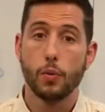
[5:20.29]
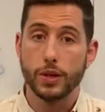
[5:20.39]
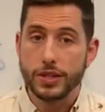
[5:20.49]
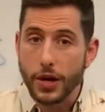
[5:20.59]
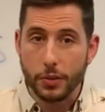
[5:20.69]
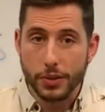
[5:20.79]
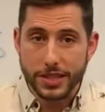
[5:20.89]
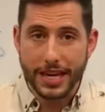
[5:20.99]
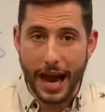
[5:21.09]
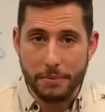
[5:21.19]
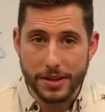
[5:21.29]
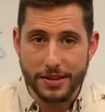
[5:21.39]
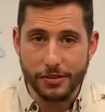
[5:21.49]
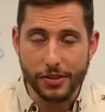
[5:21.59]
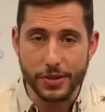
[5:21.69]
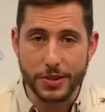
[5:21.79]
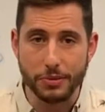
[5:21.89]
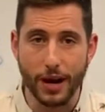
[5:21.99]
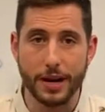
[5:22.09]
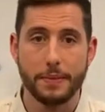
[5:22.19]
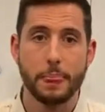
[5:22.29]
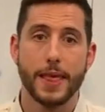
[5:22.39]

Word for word: we don't know what's going to happen in the future, right?